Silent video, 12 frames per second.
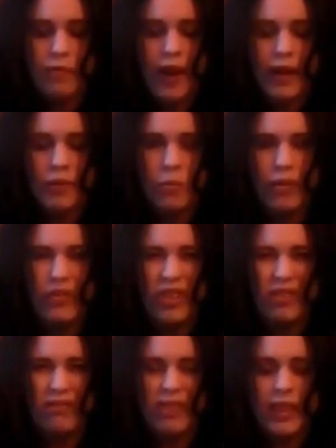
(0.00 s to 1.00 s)
find one
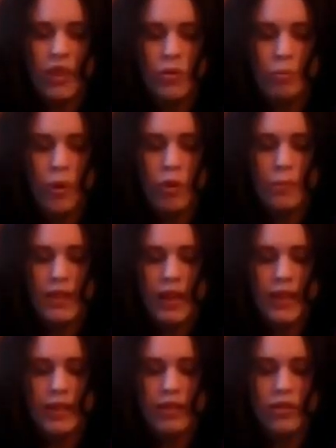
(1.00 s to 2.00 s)
that is actual boob
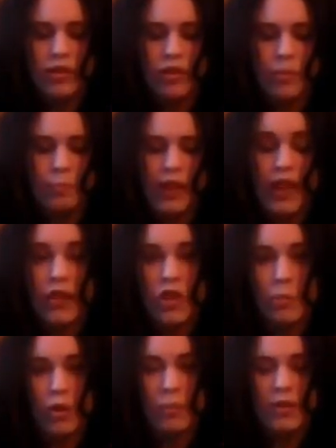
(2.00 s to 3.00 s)
sized or
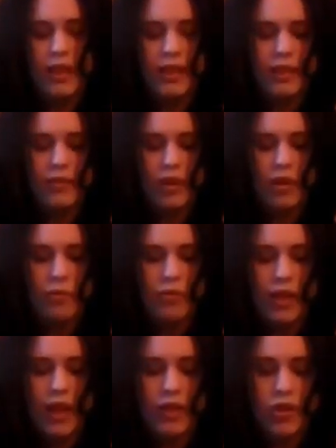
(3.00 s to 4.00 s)
larger boob sized if you go
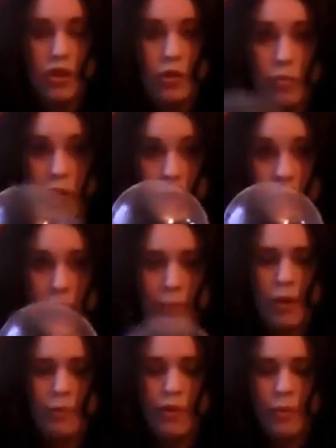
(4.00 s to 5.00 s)
for a large cup, which is what
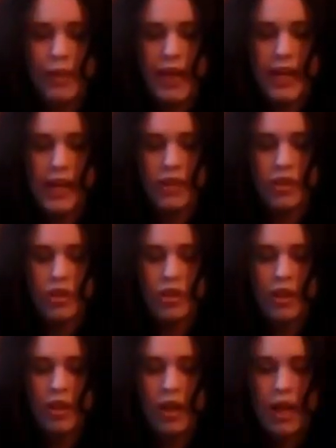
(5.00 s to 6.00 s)
I'm going for with the 8
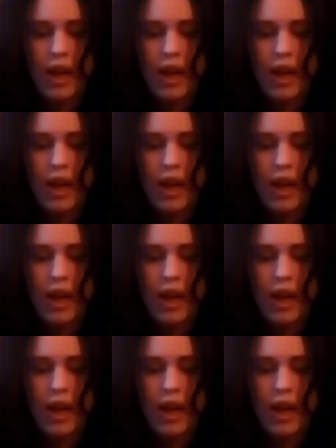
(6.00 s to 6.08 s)
inch.